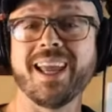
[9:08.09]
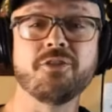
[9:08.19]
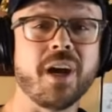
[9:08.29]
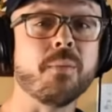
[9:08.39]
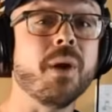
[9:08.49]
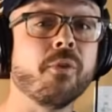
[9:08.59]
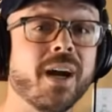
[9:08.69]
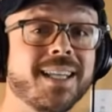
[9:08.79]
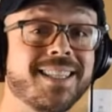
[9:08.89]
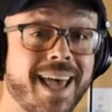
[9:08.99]
and try to
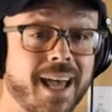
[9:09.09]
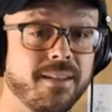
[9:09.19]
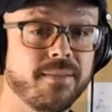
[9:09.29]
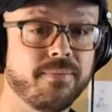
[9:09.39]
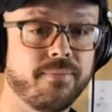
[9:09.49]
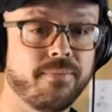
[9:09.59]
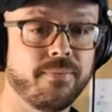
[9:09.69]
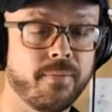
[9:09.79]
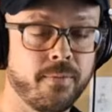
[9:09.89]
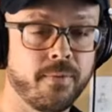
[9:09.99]
memorize that.
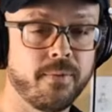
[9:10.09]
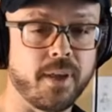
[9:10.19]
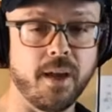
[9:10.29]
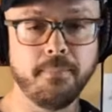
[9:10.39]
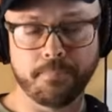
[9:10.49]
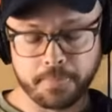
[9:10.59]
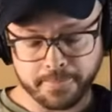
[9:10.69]
Okay?